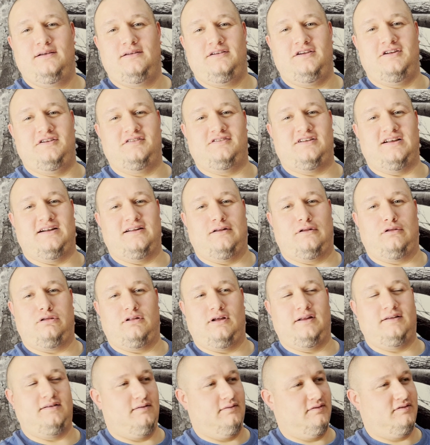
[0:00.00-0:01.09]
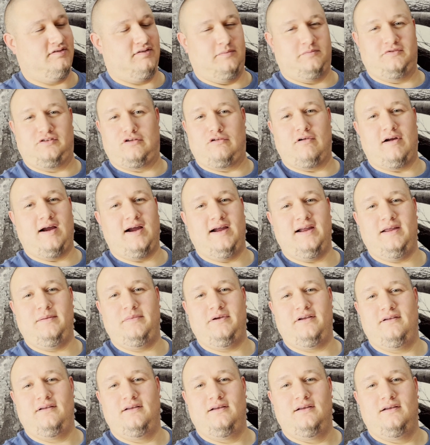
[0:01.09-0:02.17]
You just gotta click subscribe,